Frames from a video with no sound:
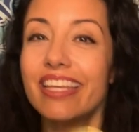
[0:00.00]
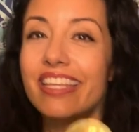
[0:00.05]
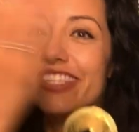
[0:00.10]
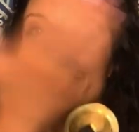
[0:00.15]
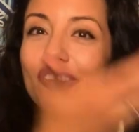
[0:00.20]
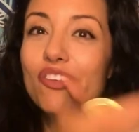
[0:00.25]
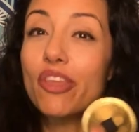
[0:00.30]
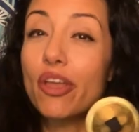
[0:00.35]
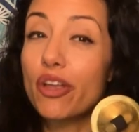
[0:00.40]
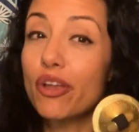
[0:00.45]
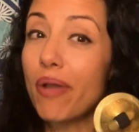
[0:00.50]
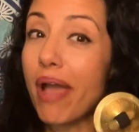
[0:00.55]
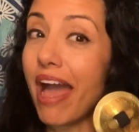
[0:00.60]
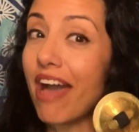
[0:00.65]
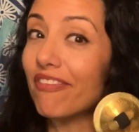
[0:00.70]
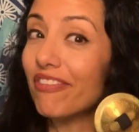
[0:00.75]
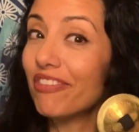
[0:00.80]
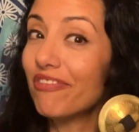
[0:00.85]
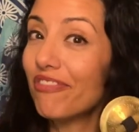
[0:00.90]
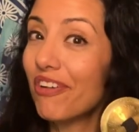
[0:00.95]
So there you
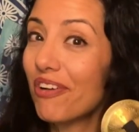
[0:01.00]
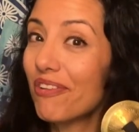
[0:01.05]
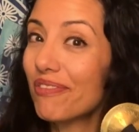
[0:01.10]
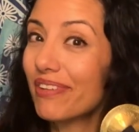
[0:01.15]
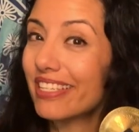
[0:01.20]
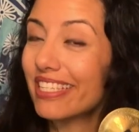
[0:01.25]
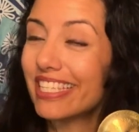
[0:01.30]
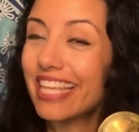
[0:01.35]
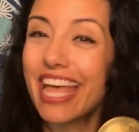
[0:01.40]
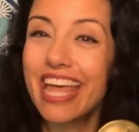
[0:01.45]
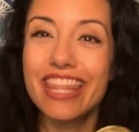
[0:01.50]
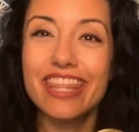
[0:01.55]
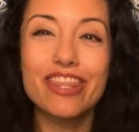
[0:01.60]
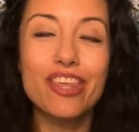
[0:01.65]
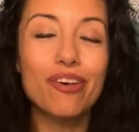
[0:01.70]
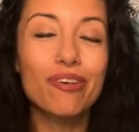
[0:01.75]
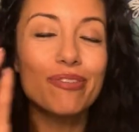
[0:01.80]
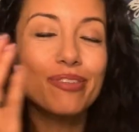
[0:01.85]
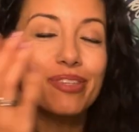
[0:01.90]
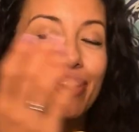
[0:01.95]
have it, folks.
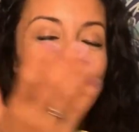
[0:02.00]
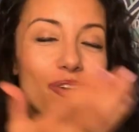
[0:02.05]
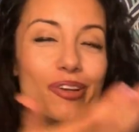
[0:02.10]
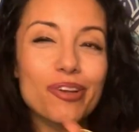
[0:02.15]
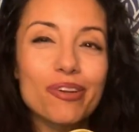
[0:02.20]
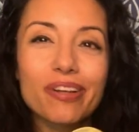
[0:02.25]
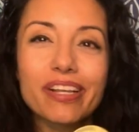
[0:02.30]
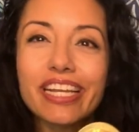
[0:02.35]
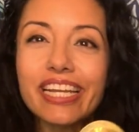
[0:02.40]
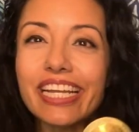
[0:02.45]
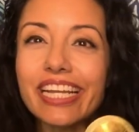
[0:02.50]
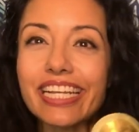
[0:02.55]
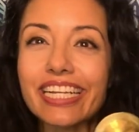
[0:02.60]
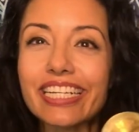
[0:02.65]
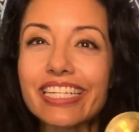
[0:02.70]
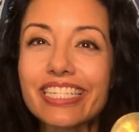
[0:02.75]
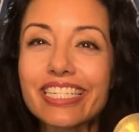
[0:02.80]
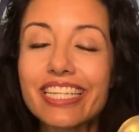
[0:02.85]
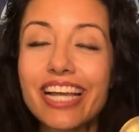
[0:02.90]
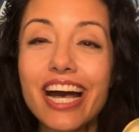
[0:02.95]
Those are your
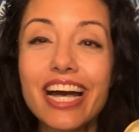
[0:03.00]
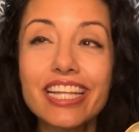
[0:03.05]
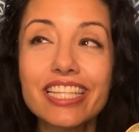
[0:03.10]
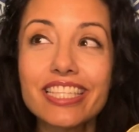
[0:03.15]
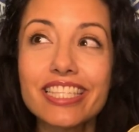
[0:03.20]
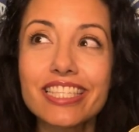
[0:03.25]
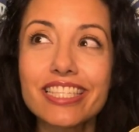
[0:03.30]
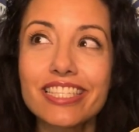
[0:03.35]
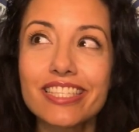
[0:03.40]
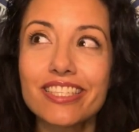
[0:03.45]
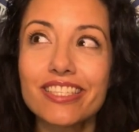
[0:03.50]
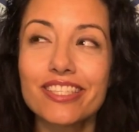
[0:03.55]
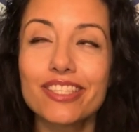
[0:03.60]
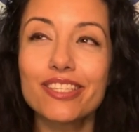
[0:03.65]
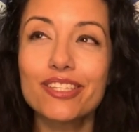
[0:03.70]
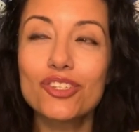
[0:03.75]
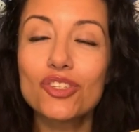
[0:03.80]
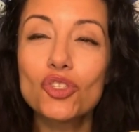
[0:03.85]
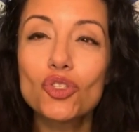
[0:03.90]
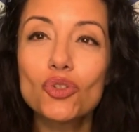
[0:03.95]
King Tuts,
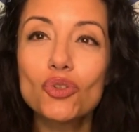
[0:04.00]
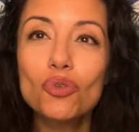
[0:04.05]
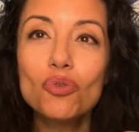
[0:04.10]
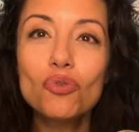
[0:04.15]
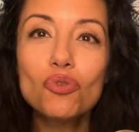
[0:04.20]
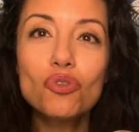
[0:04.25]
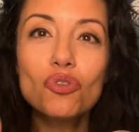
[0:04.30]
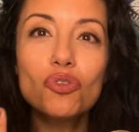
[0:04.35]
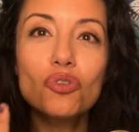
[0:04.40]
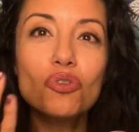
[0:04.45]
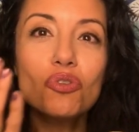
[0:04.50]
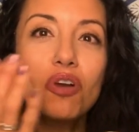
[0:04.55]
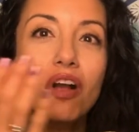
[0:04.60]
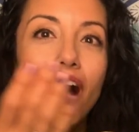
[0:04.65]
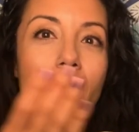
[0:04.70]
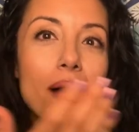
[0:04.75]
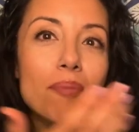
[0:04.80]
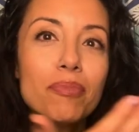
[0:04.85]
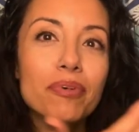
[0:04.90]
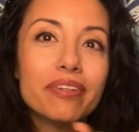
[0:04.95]
the
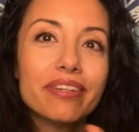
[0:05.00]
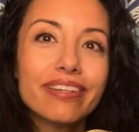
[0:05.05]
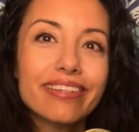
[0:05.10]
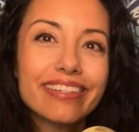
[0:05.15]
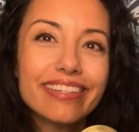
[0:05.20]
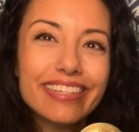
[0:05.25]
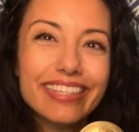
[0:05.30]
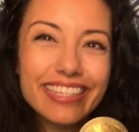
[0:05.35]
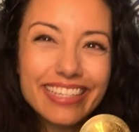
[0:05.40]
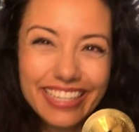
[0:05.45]
Tuntukamun